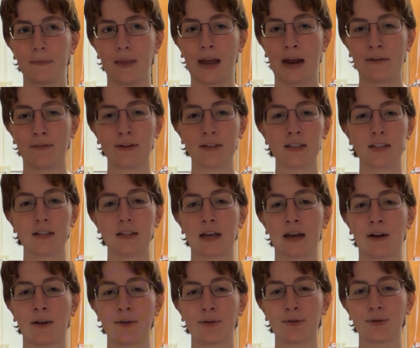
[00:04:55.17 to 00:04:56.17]
everything
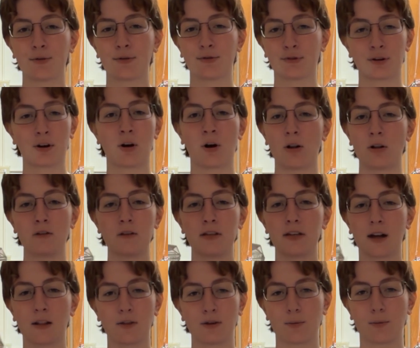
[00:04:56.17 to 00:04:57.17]
else for all the
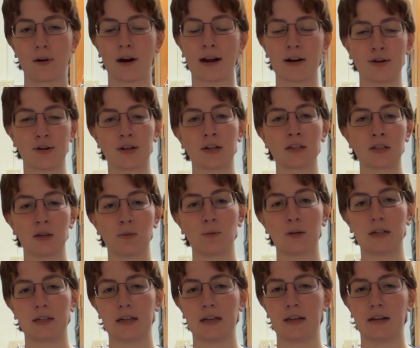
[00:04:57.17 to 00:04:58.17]
other projects that
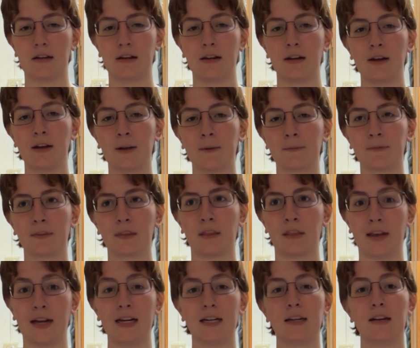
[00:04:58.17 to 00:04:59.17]
we did,
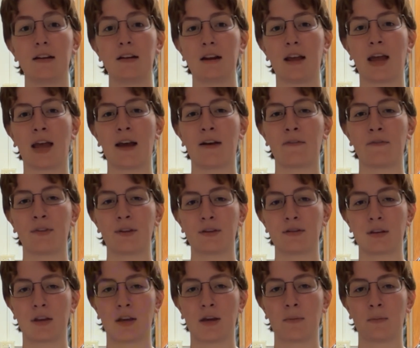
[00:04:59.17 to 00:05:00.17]
they didn't have the
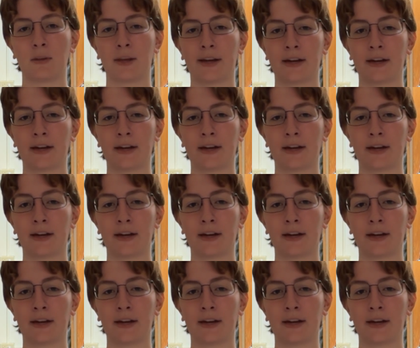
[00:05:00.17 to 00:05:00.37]
same